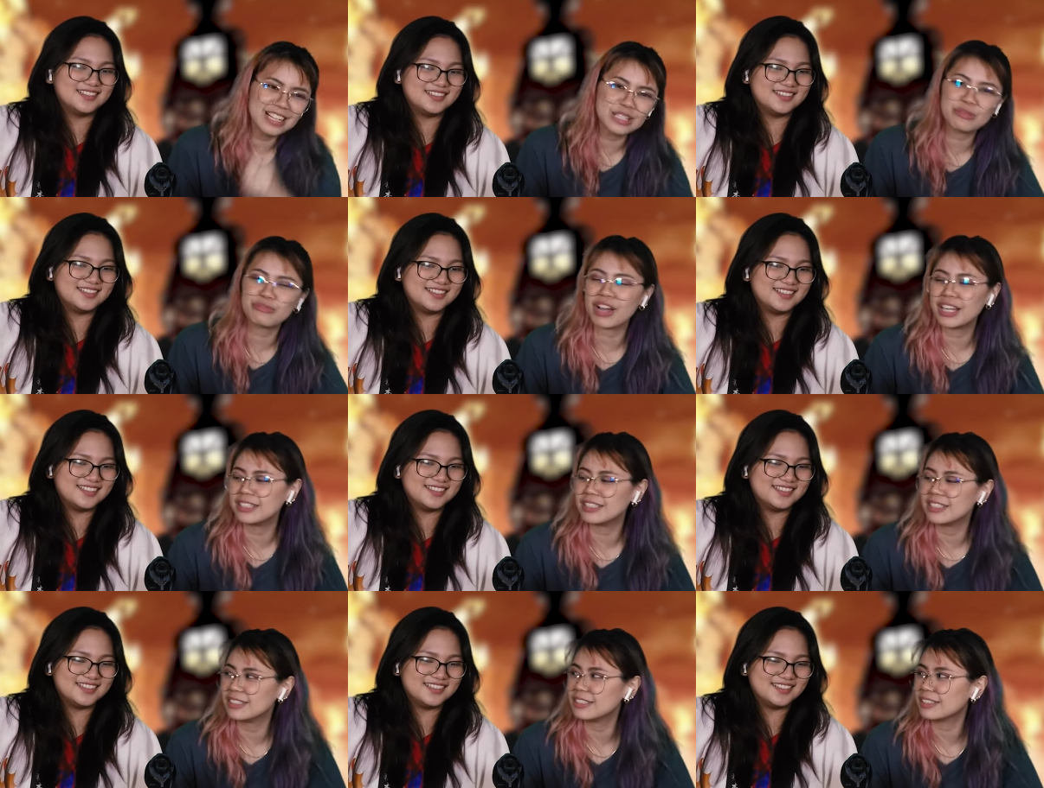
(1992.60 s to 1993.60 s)

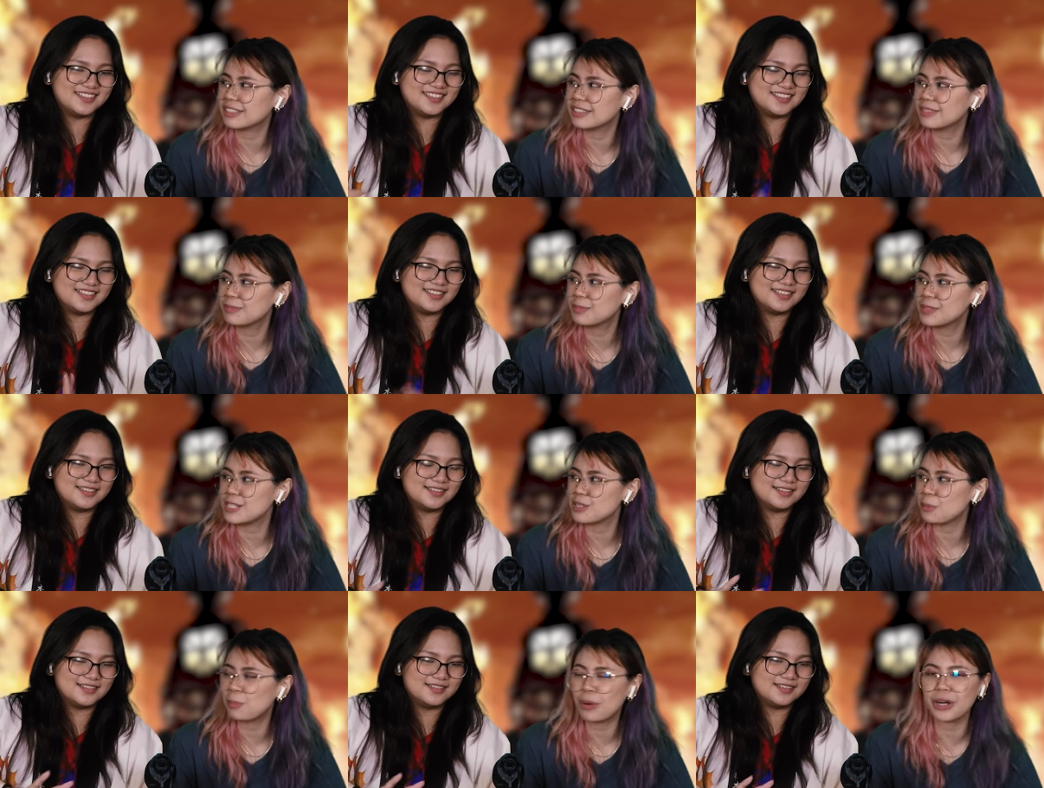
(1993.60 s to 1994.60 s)
Speaker 1: final season
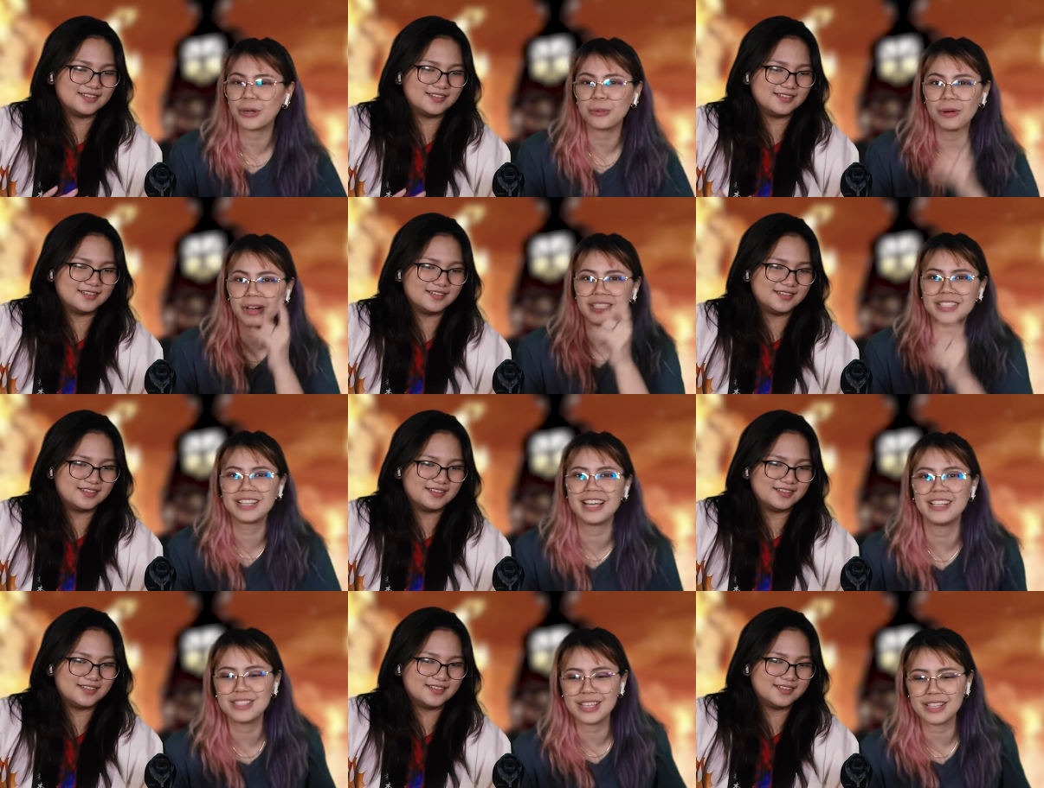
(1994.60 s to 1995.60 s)
part 1
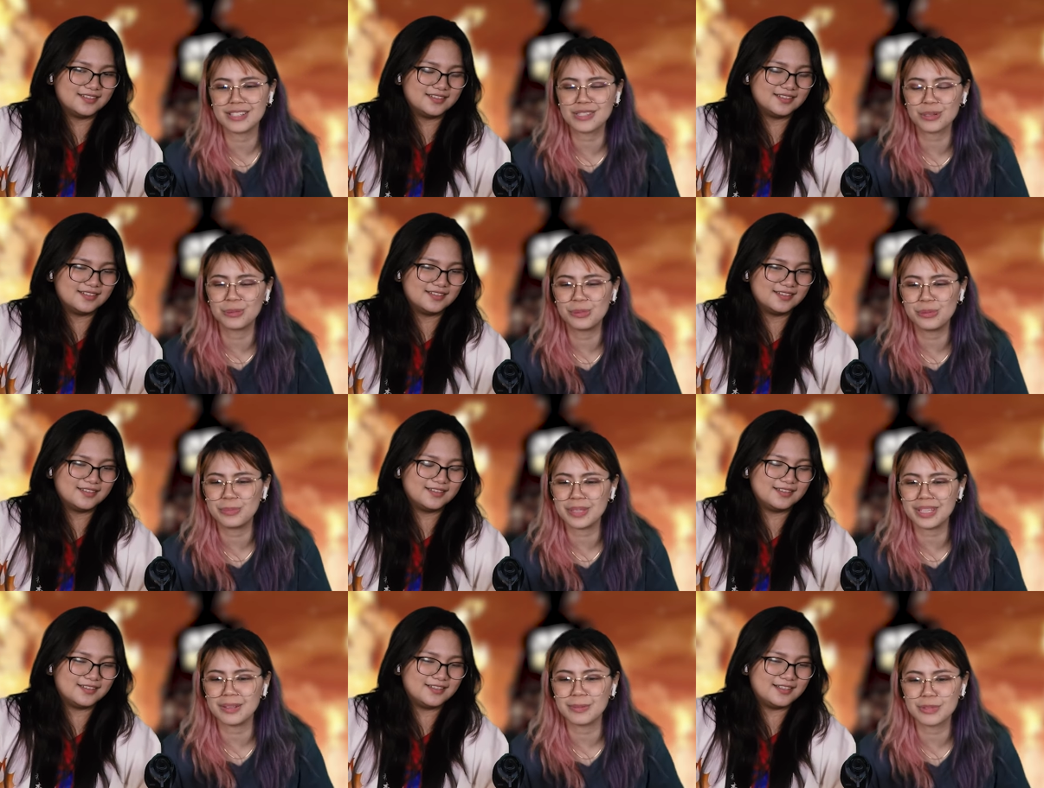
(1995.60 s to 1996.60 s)
ending, so we'll
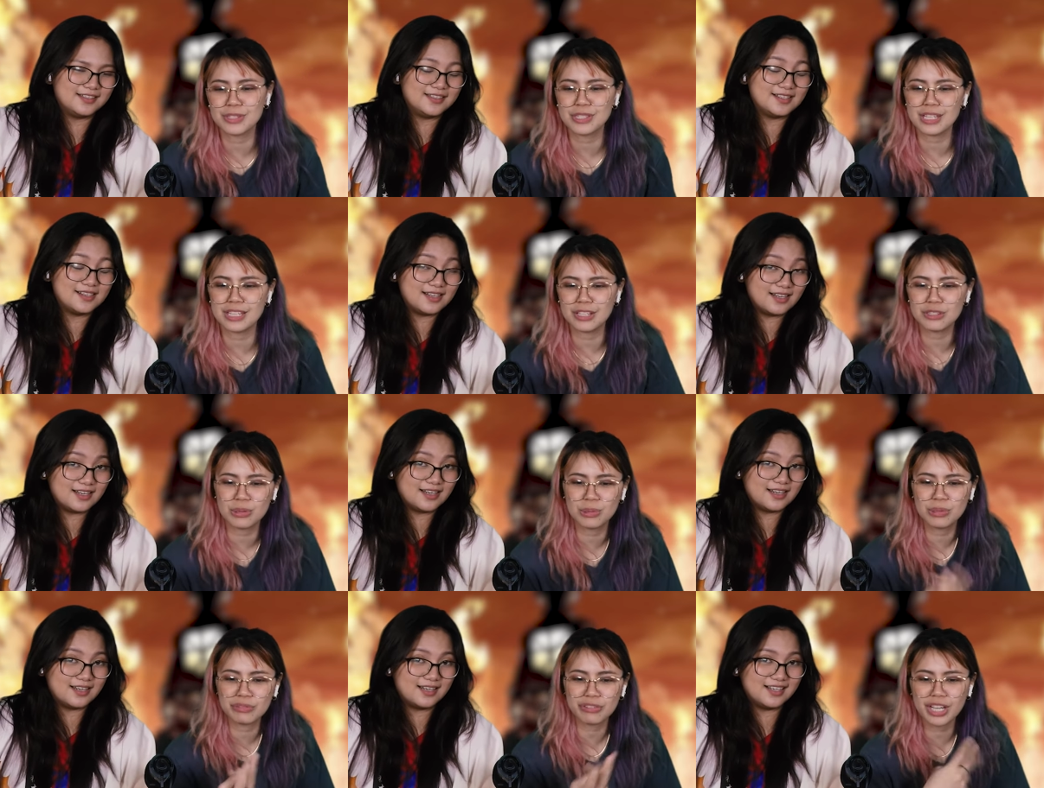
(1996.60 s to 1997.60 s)
be proceeding to
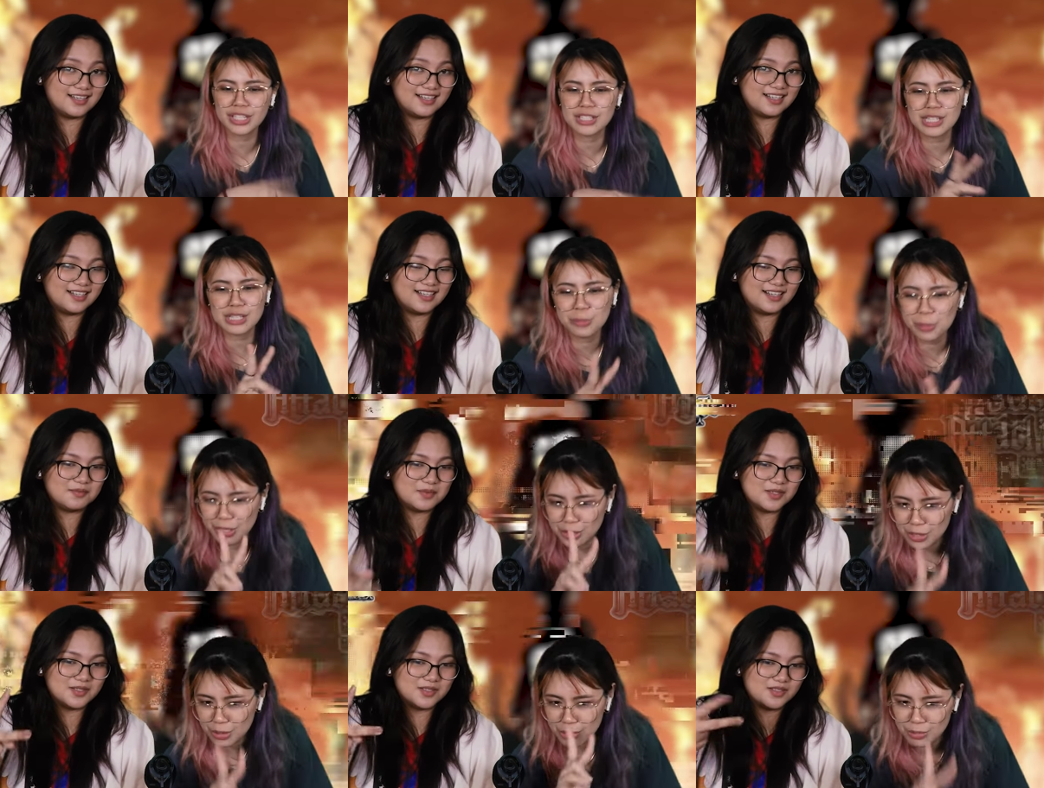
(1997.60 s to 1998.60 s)
the final season part
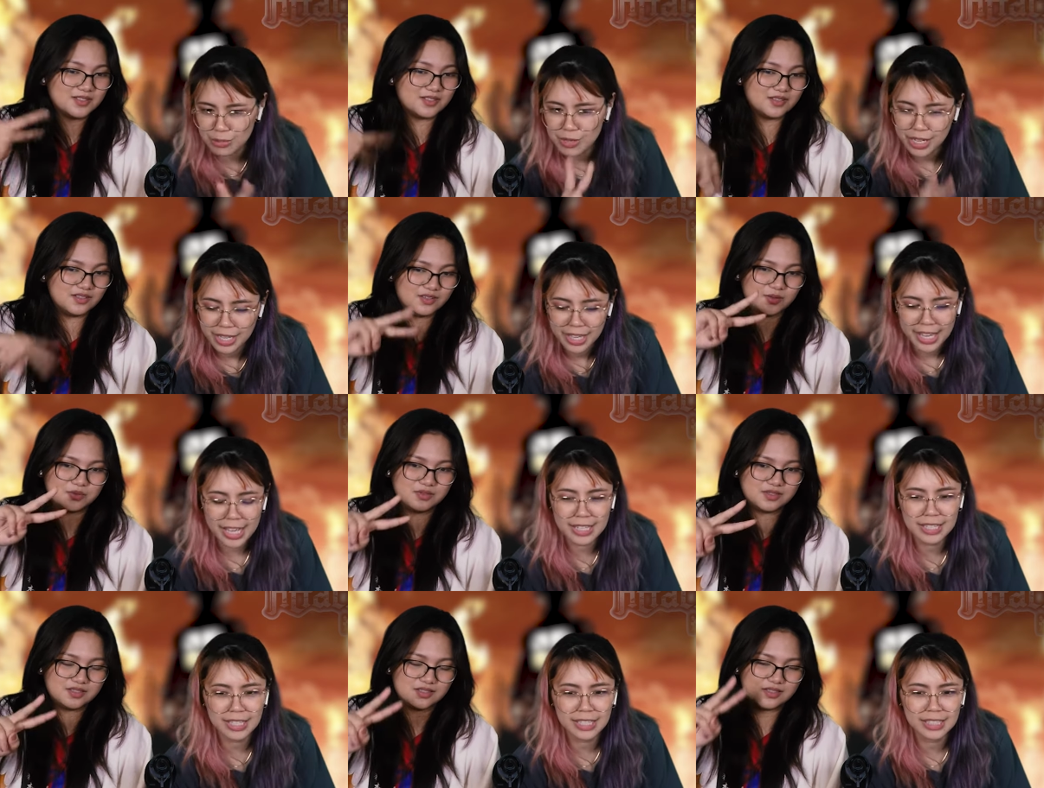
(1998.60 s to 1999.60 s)
2
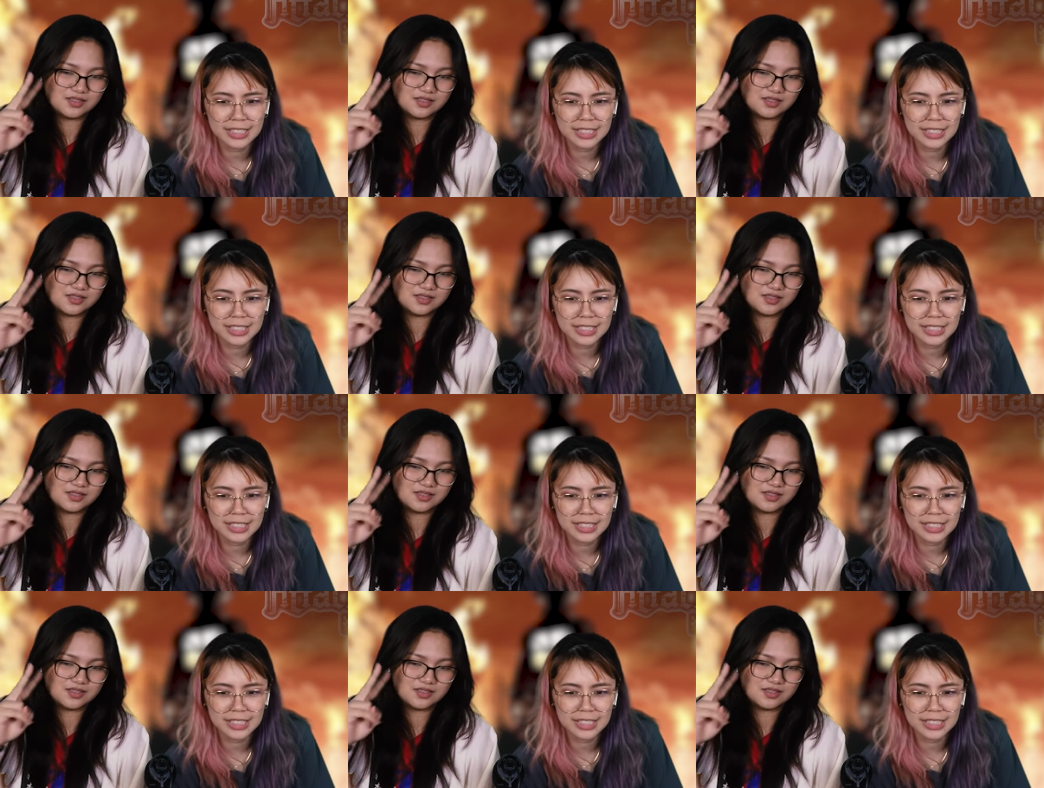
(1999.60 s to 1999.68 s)
ending.